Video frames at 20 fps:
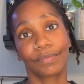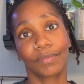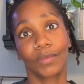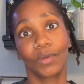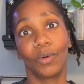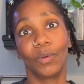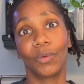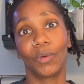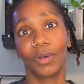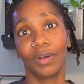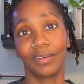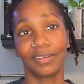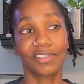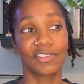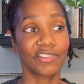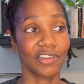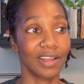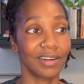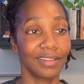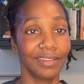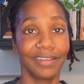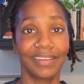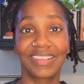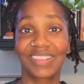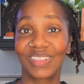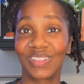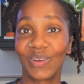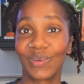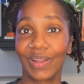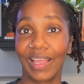or try to like
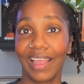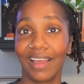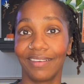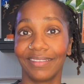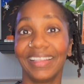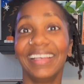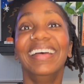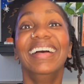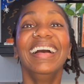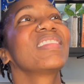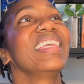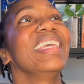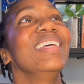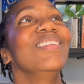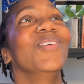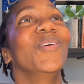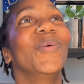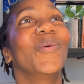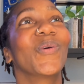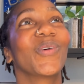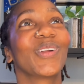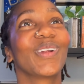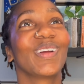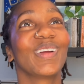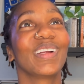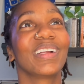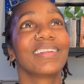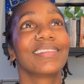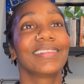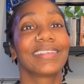slow down in
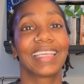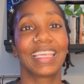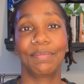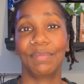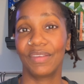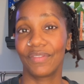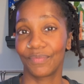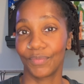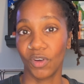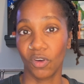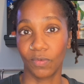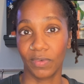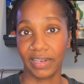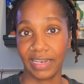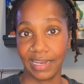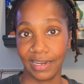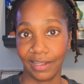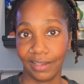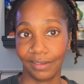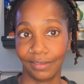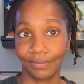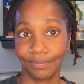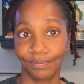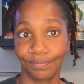order to keep me from overheating.